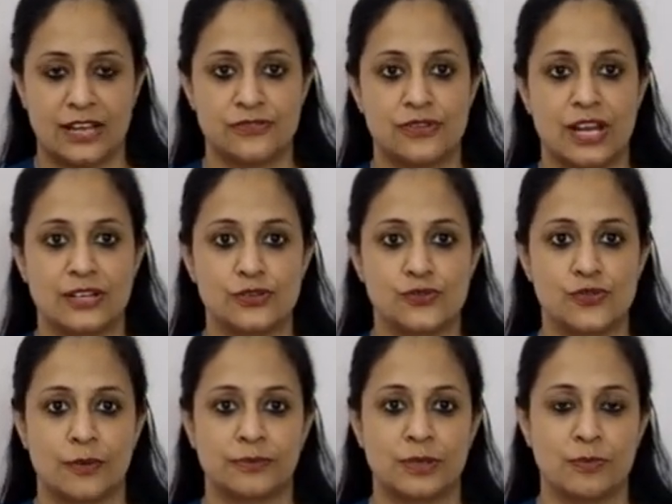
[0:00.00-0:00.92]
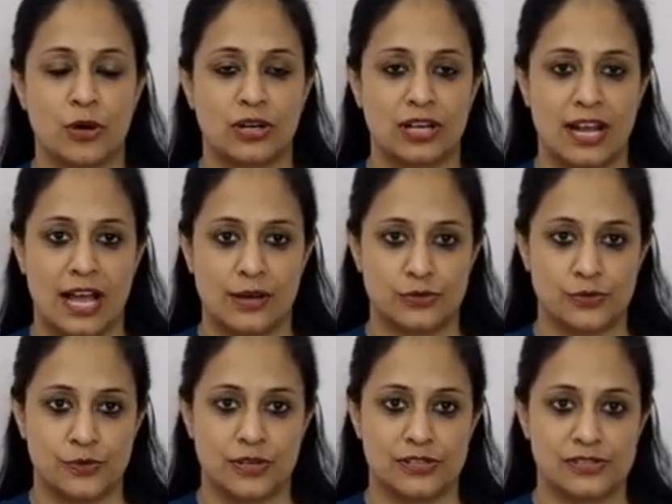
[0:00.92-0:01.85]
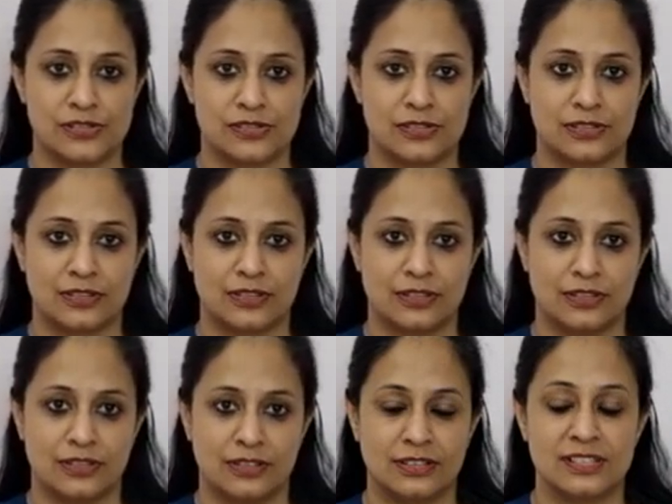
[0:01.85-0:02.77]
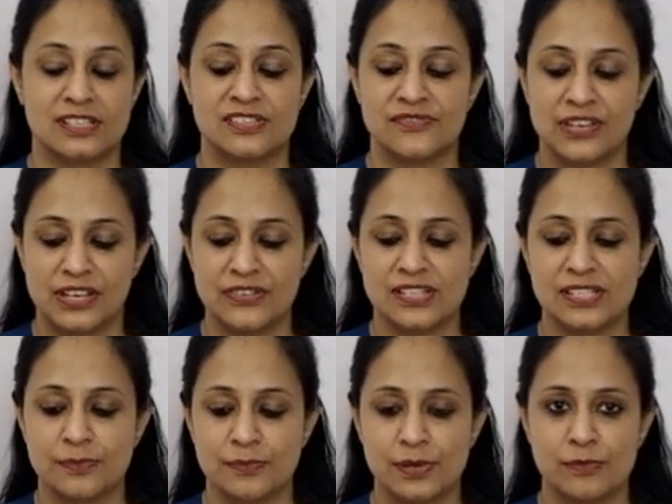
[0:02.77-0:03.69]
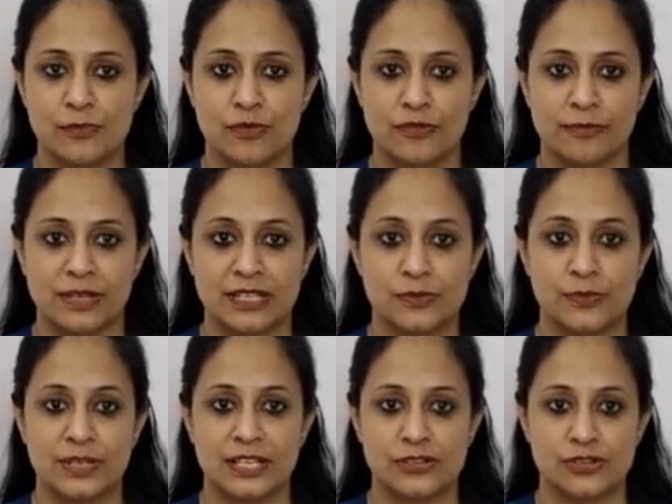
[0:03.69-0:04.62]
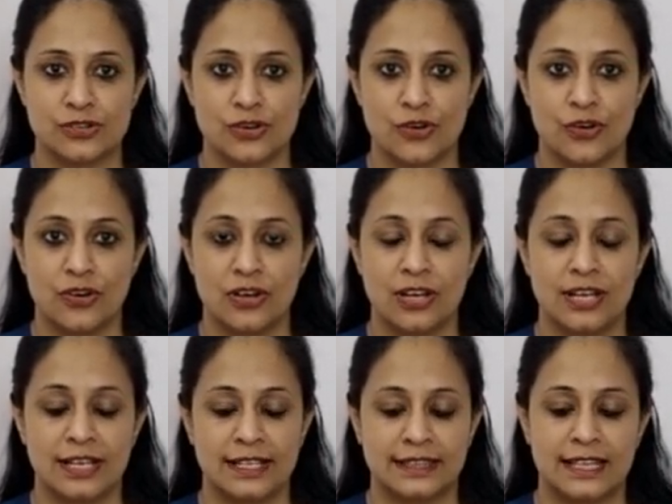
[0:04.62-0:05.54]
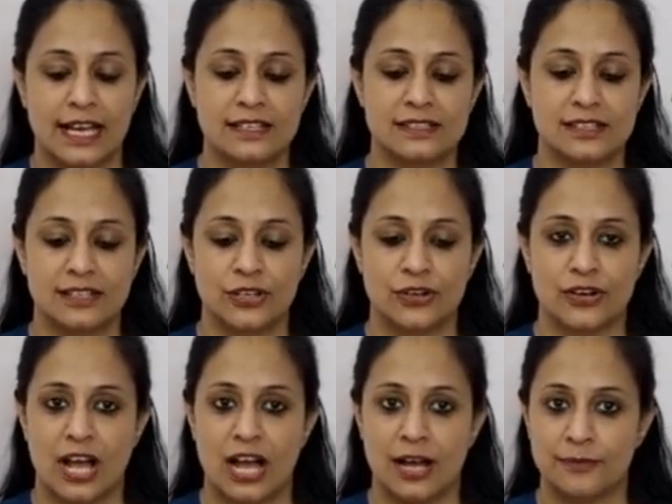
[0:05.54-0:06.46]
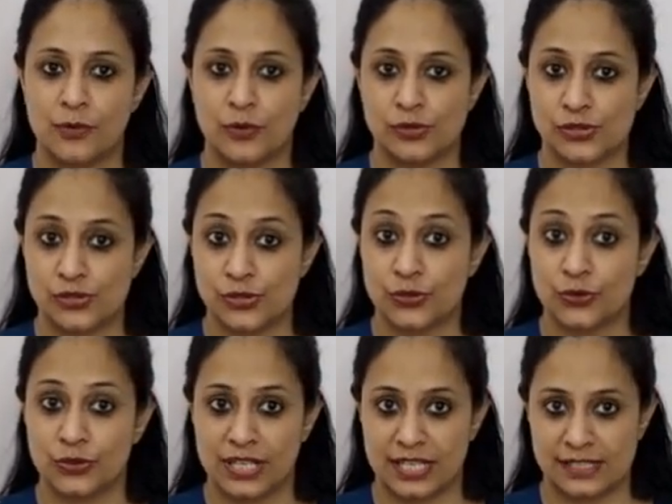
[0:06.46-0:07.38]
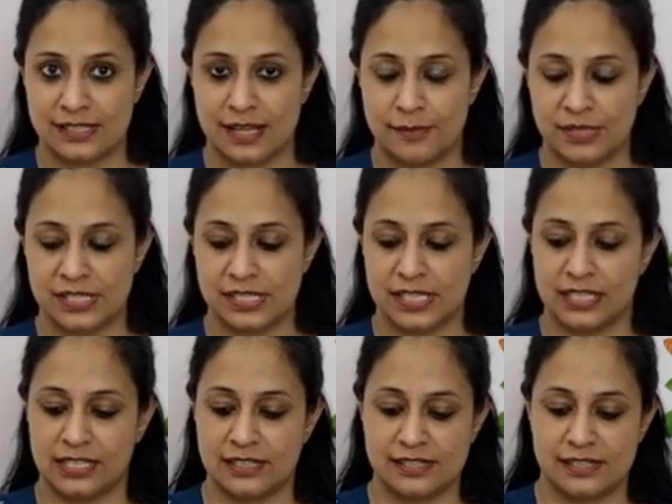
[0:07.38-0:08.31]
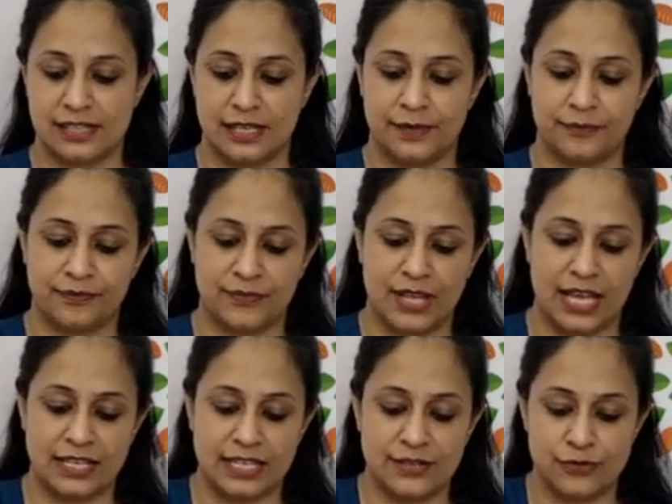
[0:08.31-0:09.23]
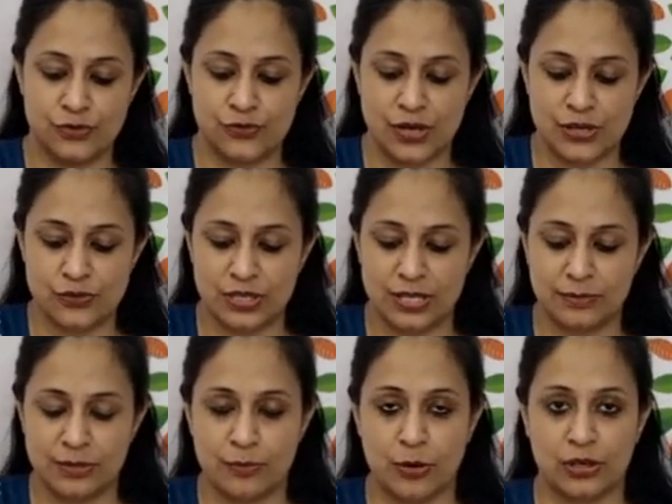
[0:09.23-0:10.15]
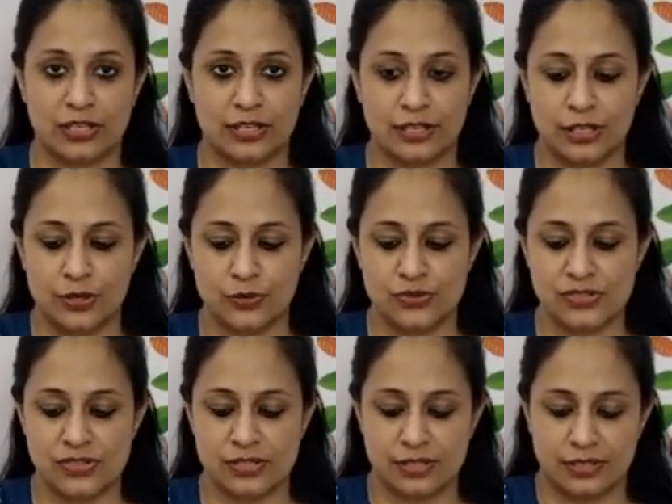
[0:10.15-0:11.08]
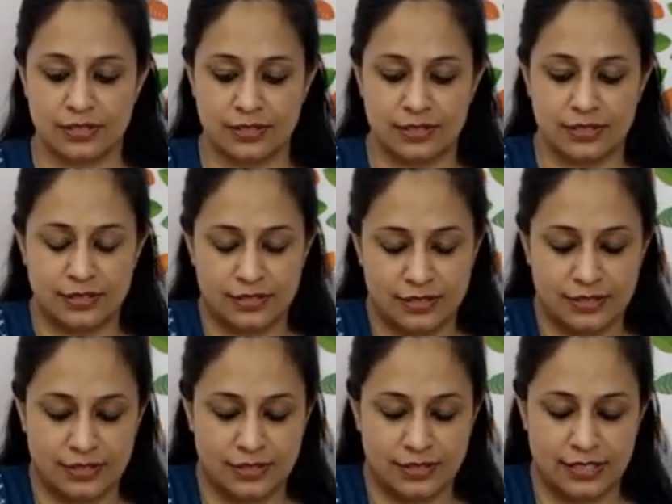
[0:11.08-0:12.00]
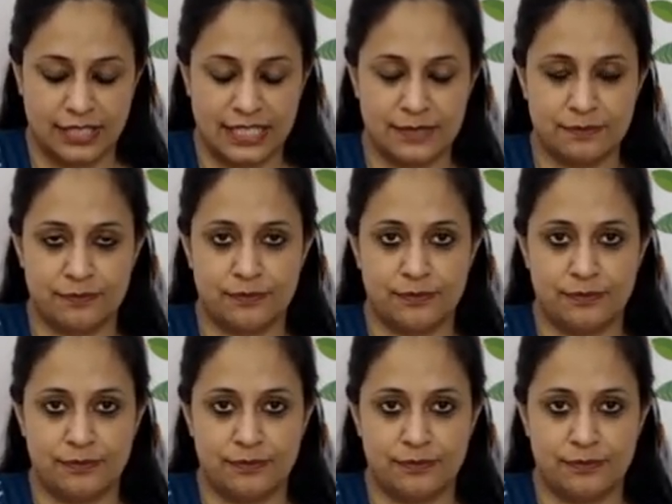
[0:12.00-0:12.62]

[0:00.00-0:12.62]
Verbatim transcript: and trying to drop the bottle outwards. This very simple movement will ensure that your arm also rotates simultaneously. And if you try to keep the bottle close, it